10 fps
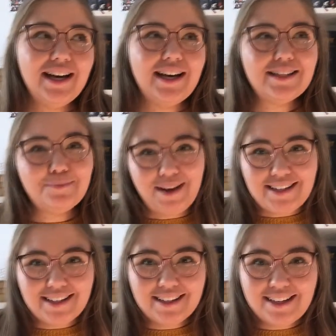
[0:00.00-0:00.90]
It's
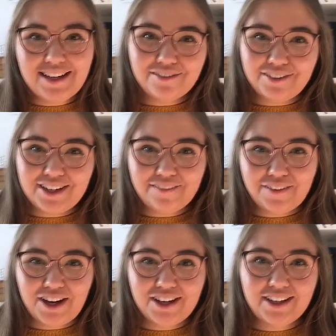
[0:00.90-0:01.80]
basically a
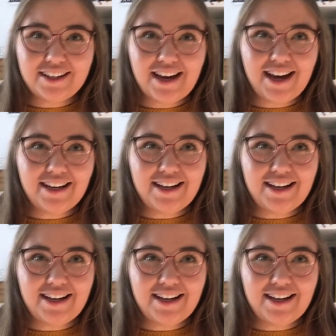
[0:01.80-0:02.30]
readathon that